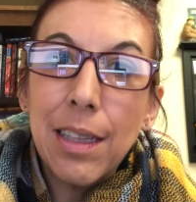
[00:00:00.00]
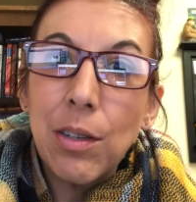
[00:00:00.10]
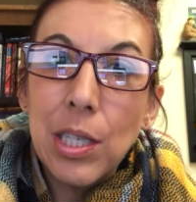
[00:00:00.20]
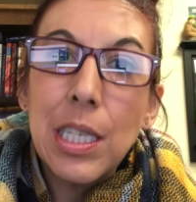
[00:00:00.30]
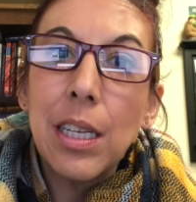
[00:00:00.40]
they're
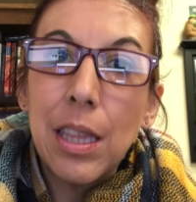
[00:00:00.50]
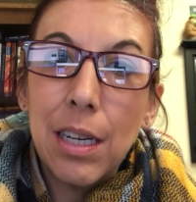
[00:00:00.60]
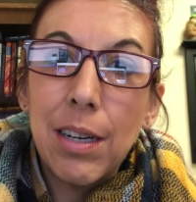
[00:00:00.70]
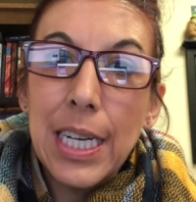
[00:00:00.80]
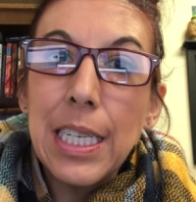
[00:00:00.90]
still
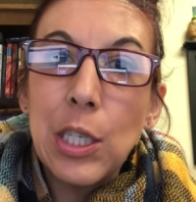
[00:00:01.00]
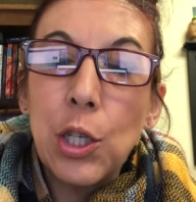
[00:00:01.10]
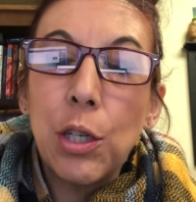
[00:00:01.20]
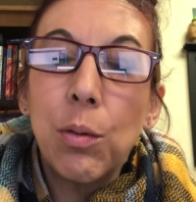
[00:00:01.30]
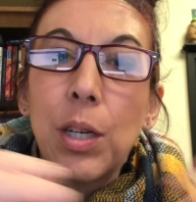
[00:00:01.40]
theories
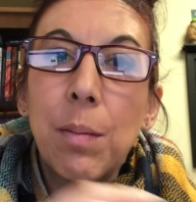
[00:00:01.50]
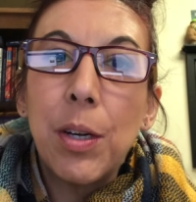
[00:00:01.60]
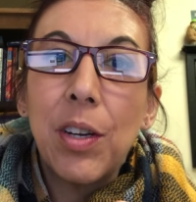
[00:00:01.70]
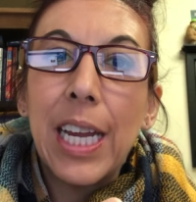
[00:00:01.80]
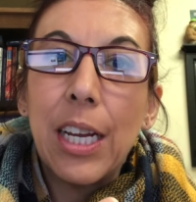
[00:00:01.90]
to
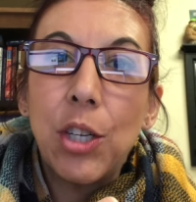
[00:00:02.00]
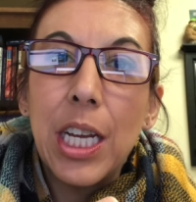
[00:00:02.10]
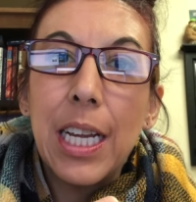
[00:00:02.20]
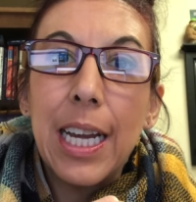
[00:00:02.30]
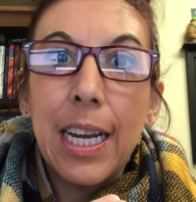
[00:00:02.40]

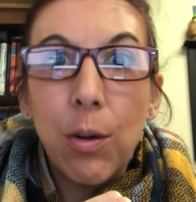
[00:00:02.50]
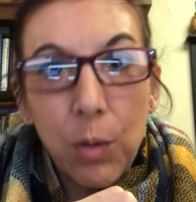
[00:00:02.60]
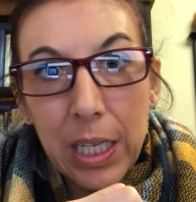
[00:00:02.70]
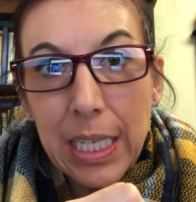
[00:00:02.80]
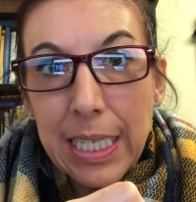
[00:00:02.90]
communication and
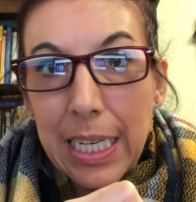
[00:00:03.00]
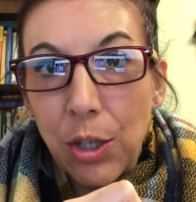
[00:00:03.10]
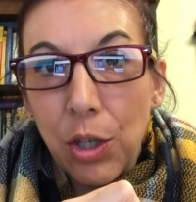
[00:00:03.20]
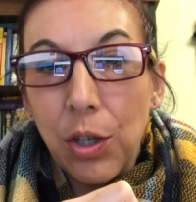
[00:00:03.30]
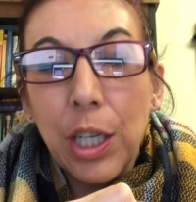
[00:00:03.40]

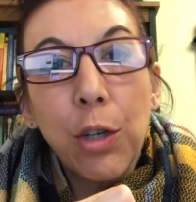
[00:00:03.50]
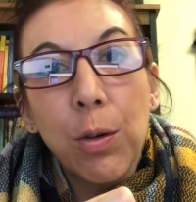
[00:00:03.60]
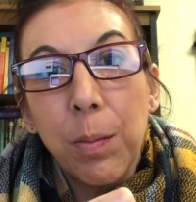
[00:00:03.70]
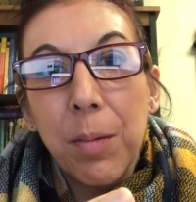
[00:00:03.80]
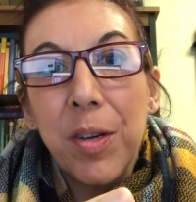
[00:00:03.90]
organizational and
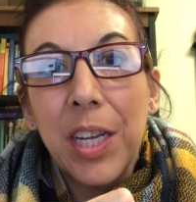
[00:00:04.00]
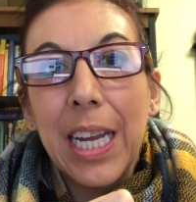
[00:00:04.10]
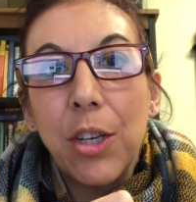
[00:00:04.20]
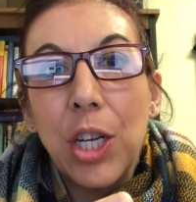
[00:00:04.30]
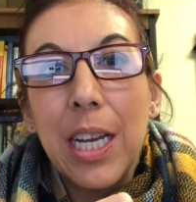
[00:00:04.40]
group
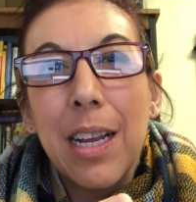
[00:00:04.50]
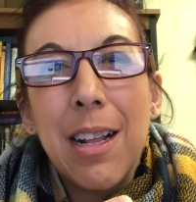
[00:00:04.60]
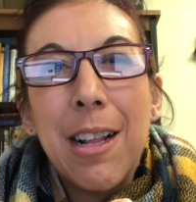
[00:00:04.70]
communication,